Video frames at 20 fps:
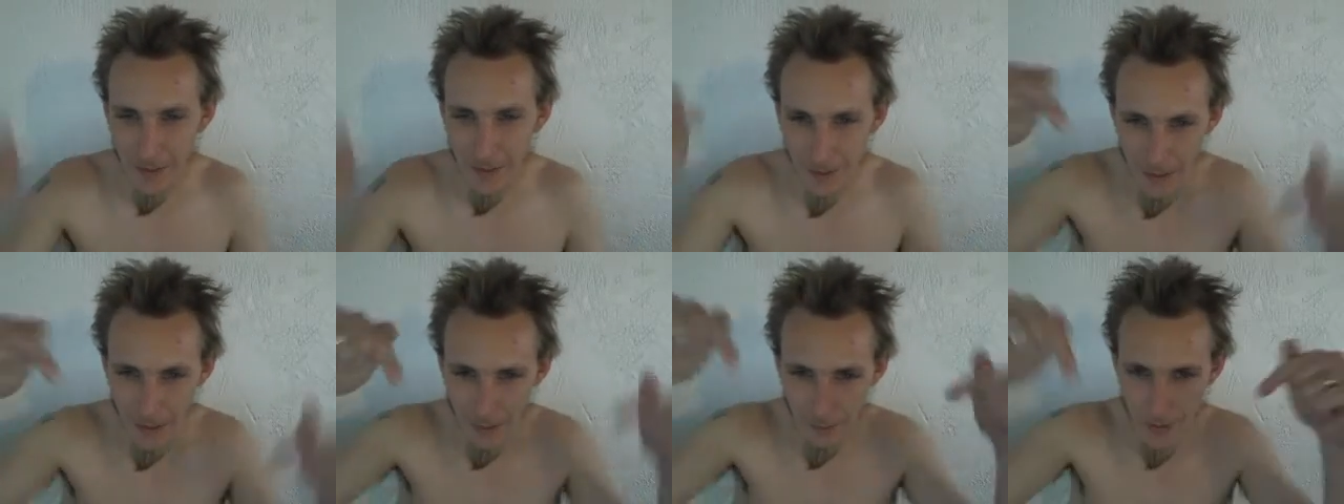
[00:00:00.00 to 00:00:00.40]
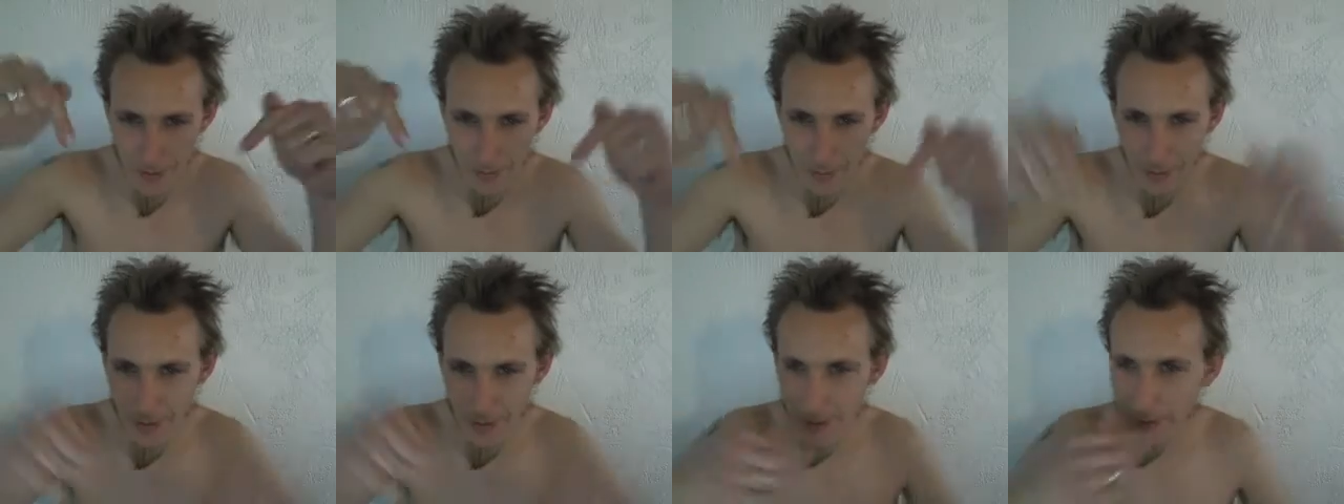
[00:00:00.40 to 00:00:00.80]
So comments
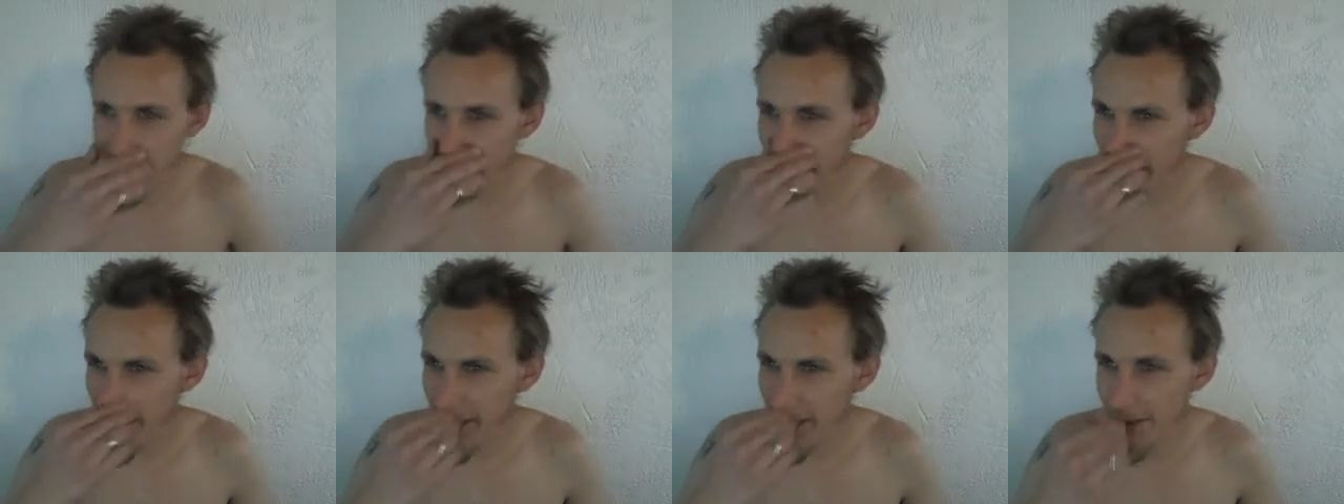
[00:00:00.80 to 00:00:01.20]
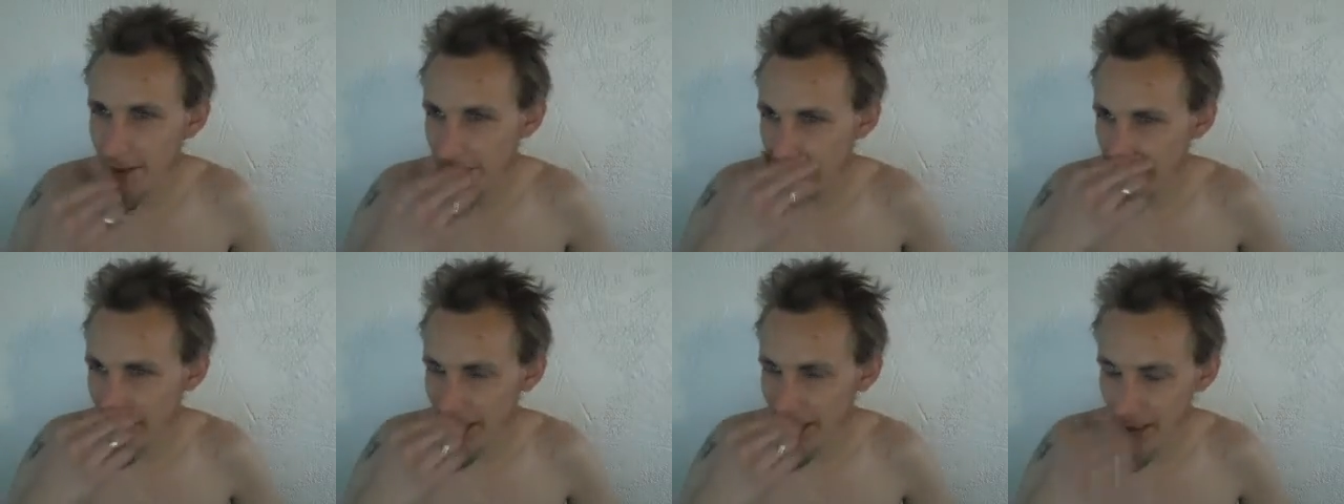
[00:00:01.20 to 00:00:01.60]
below, guys.
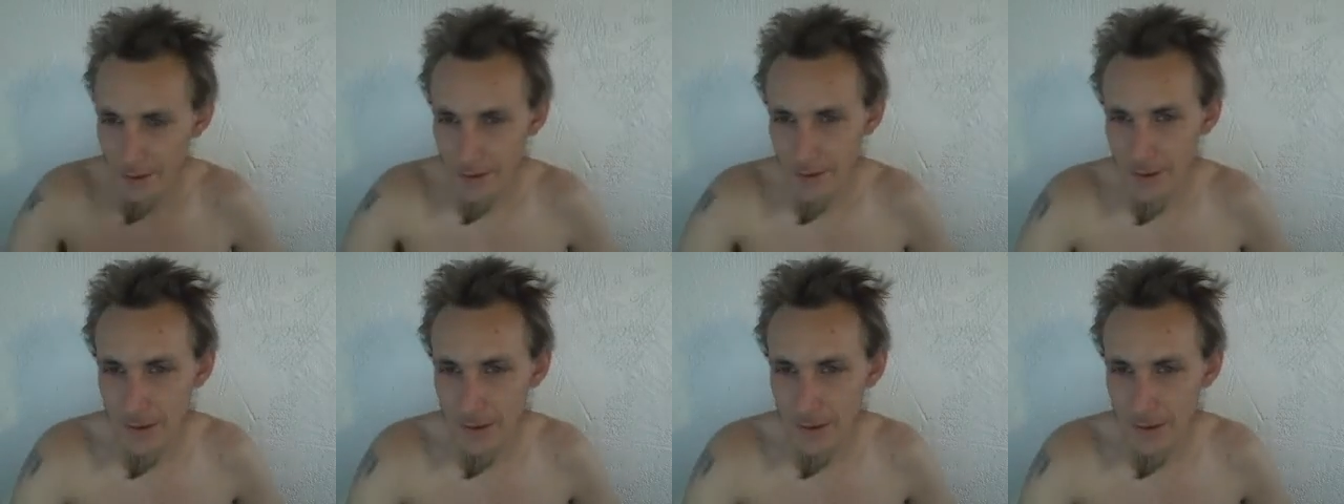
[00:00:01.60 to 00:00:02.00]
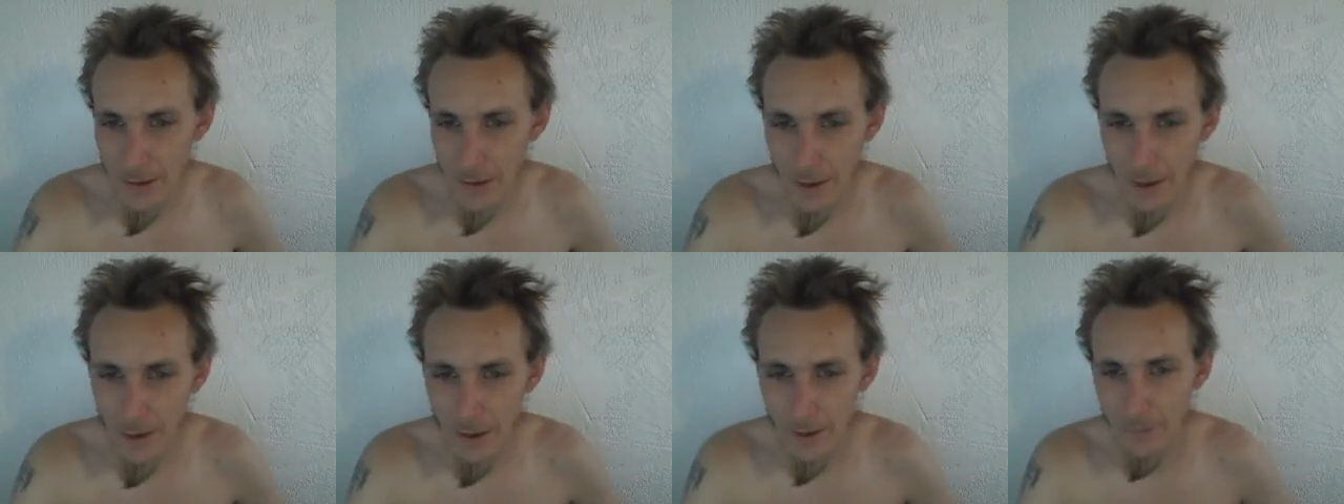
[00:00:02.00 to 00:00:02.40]
Thanks.
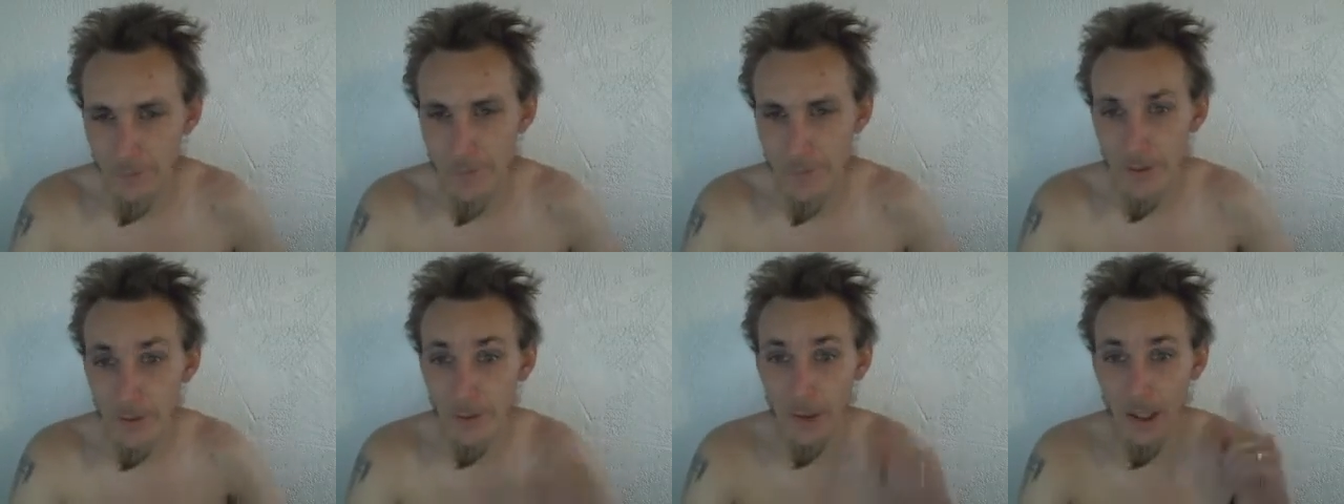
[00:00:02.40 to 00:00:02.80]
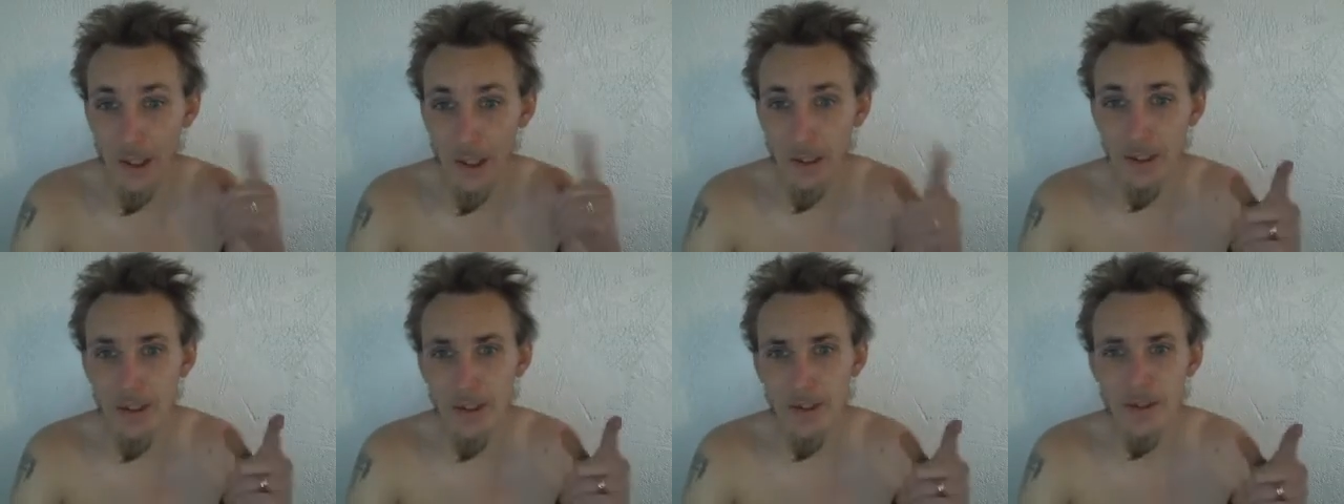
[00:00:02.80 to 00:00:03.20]
Do
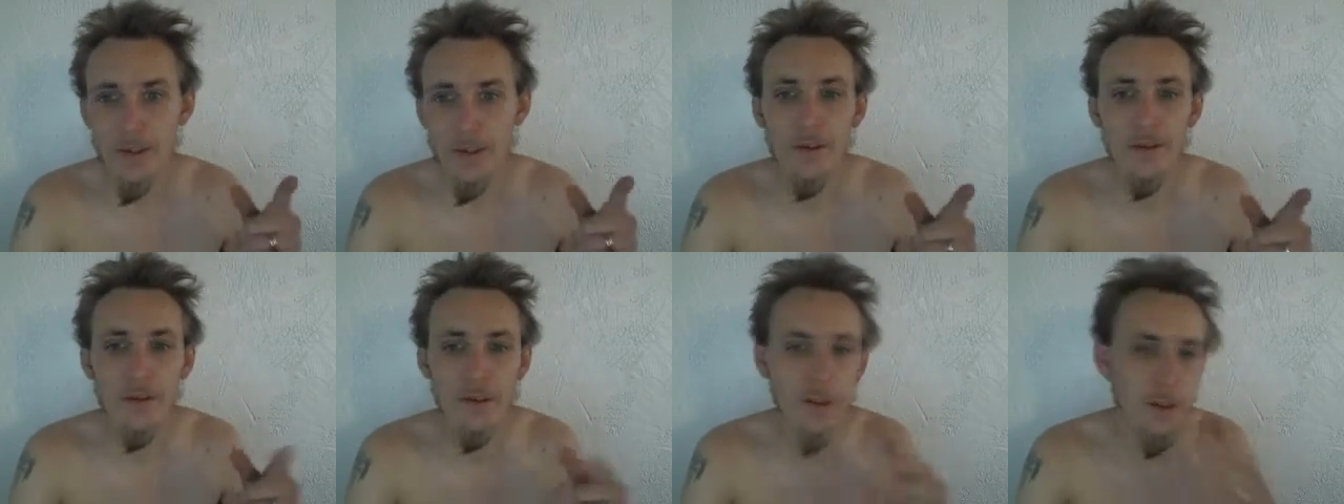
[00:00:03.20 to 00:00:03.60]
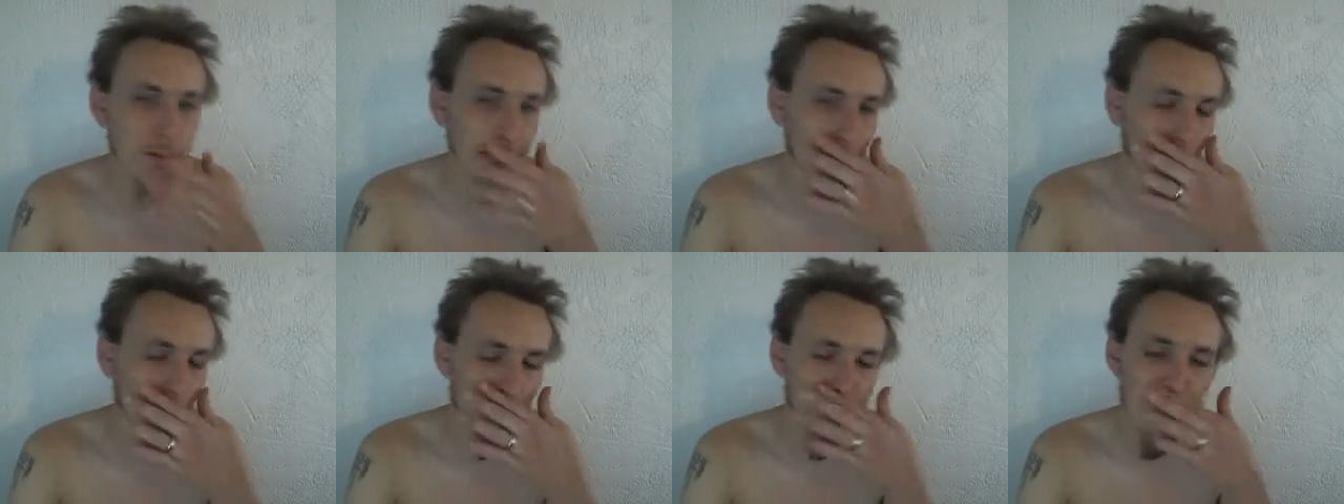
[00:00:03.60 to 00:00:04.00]
like if
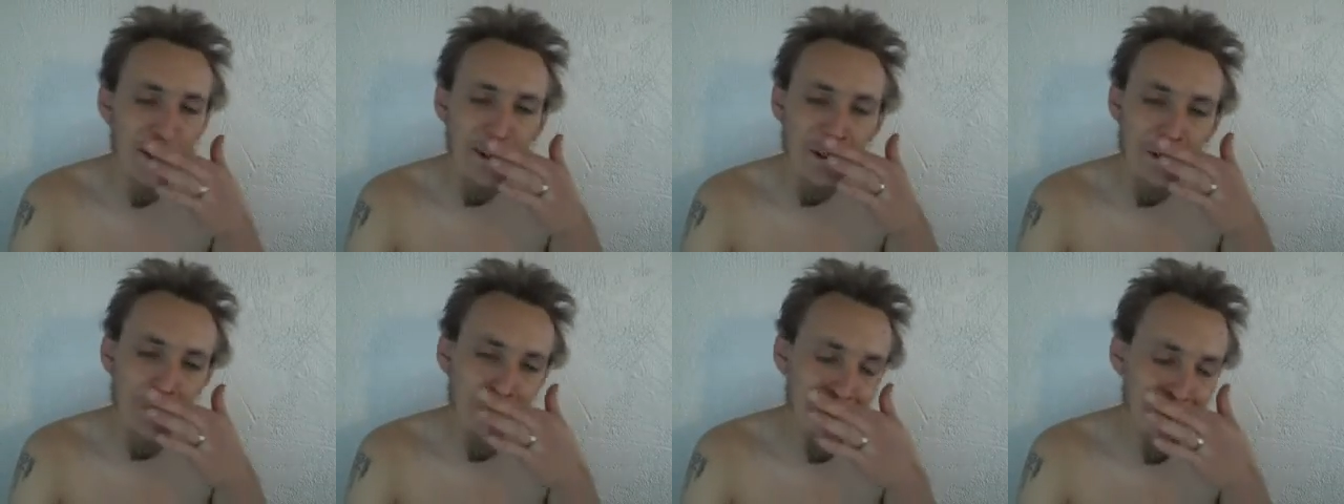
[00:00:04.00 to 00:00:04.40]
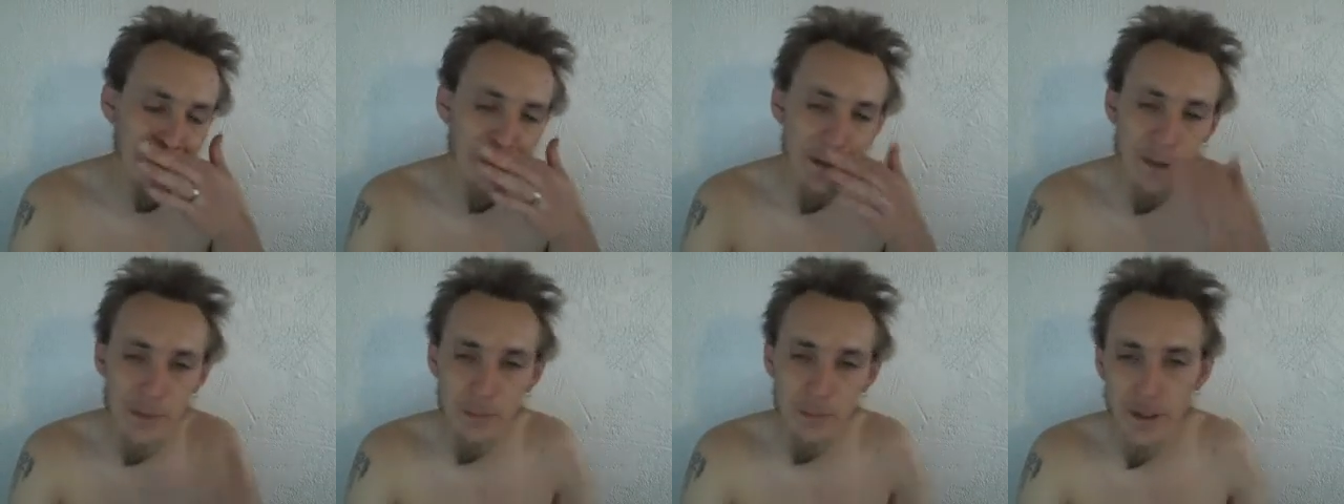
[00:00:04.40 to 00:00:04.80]

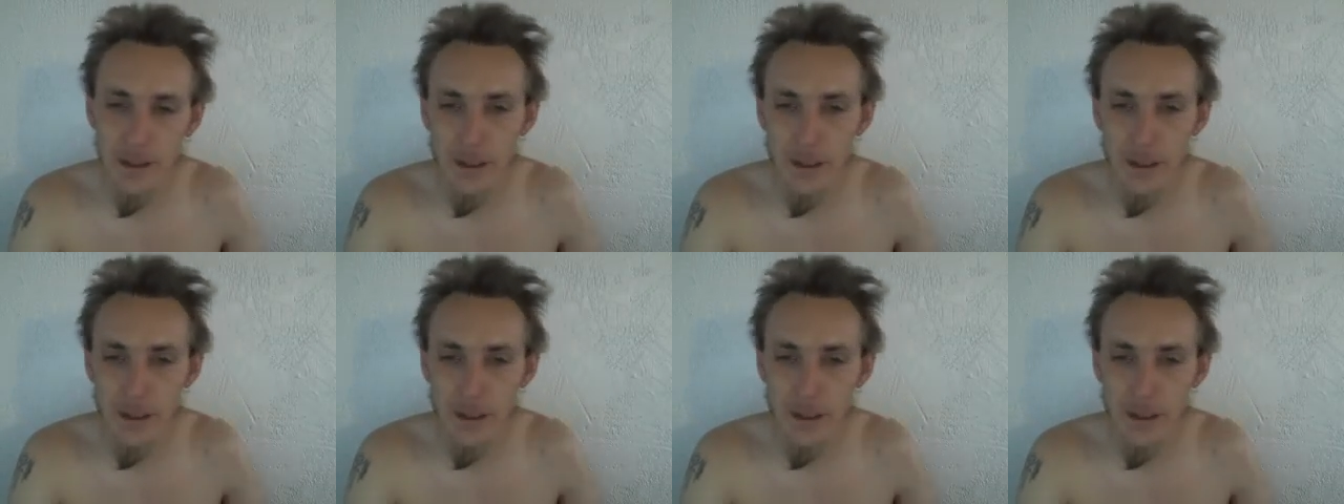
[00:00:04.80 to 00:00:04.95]
it's been